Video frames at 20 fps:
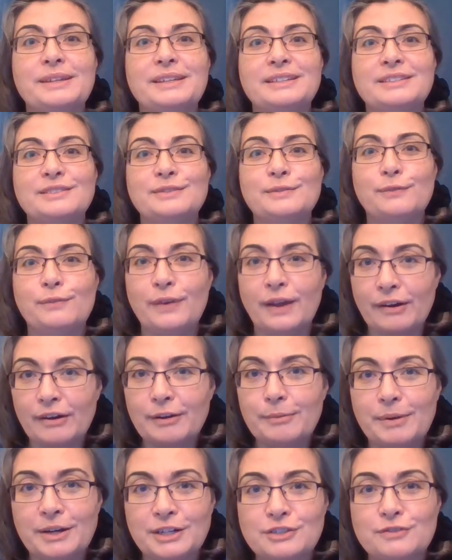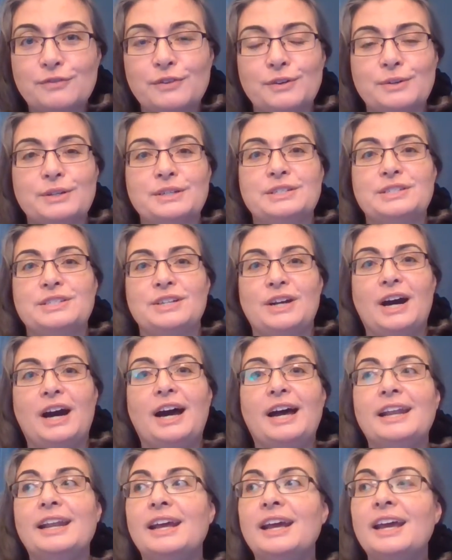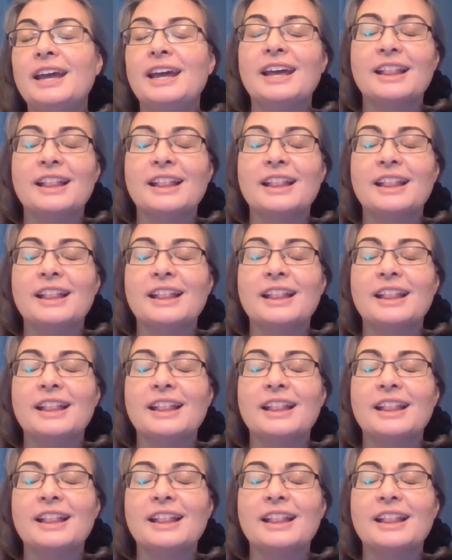is very much focused on,